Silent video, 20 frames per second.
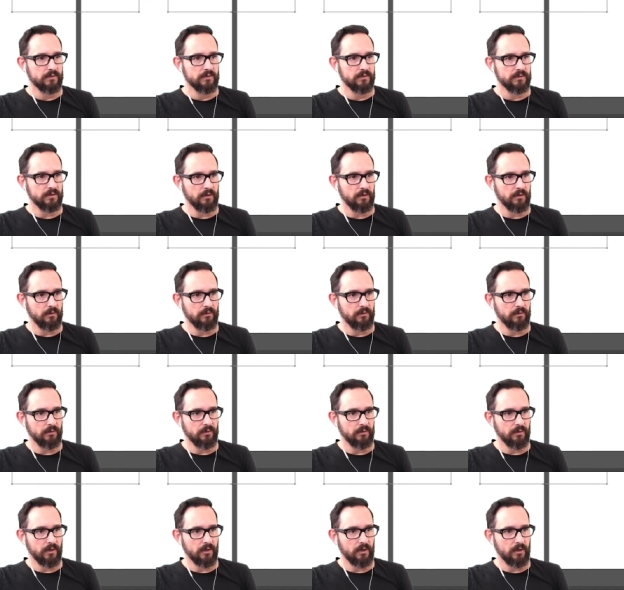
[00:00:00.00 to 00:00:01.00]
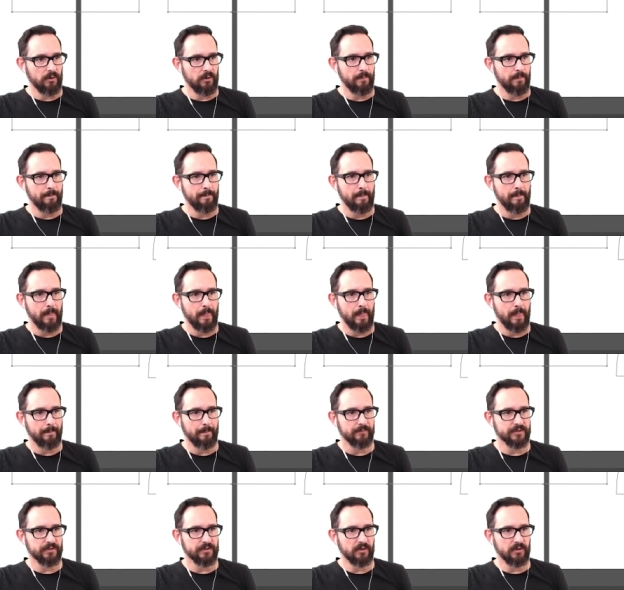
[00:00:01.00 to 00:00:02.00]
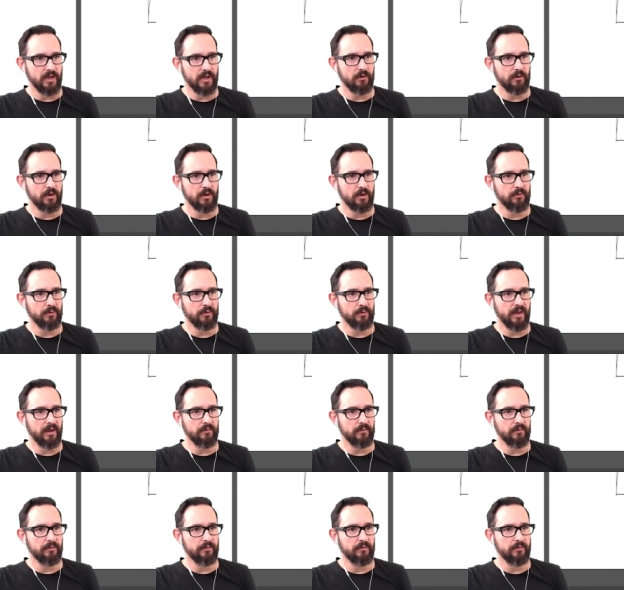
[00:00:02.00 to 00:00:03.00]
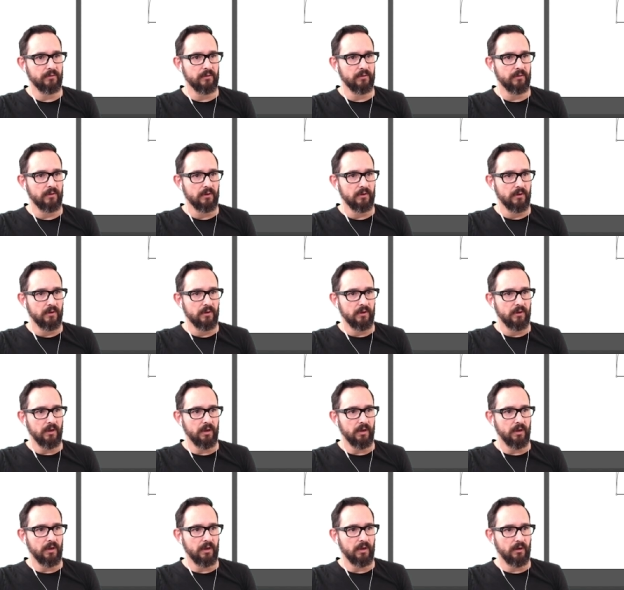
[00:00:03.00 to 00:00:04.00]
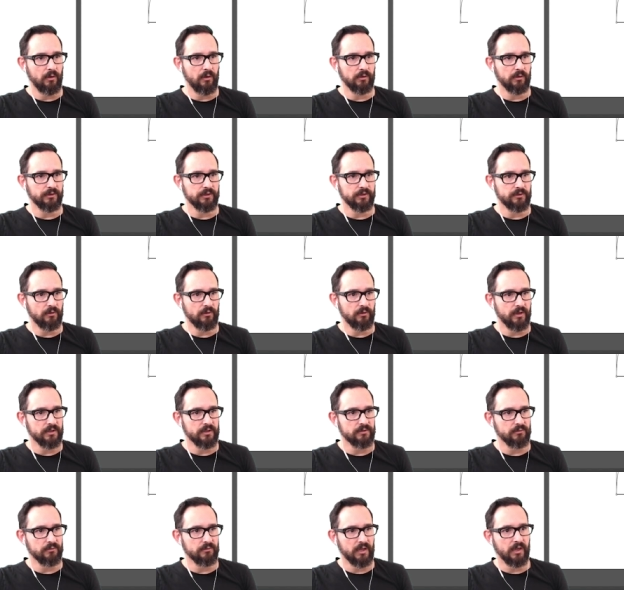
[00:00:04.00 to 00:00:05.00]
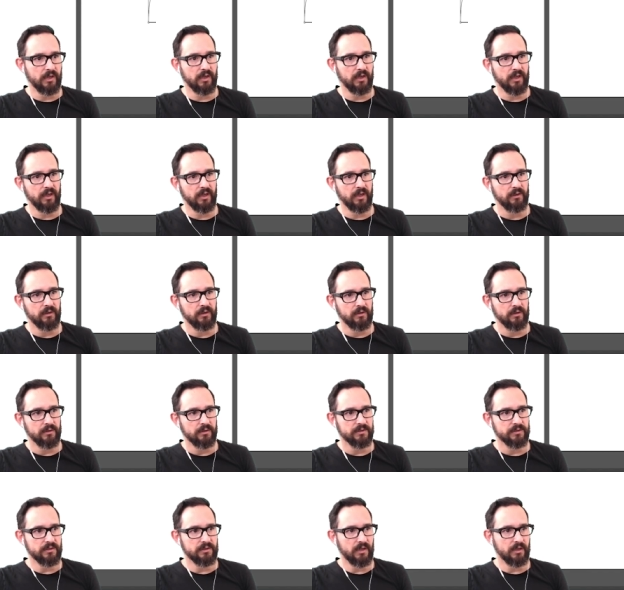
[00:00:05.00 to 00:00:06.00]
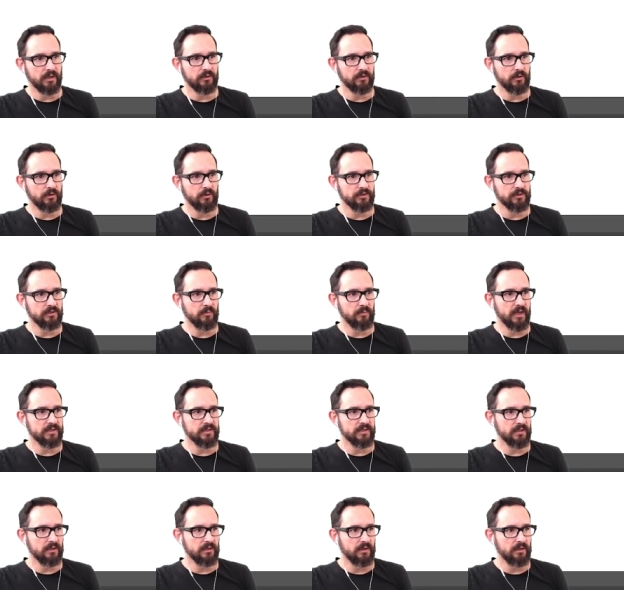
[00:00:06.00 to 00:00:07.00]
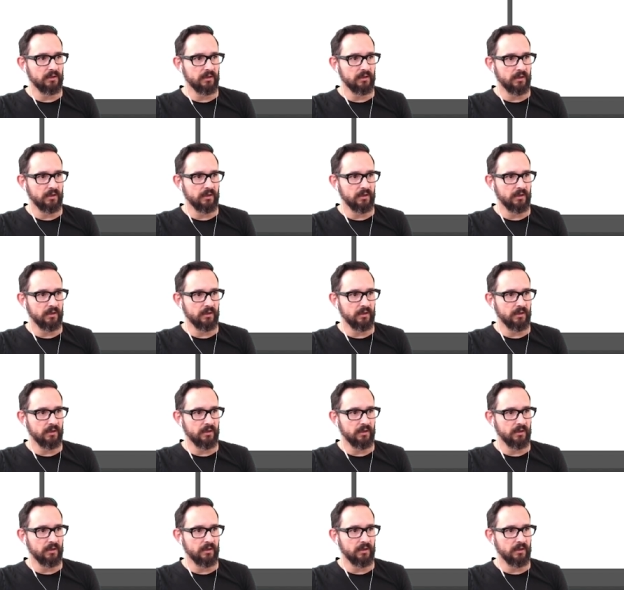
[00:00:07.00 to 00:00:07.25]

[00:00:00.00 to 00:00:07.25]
So here we go. So now we have all the drawings. We can again start customizing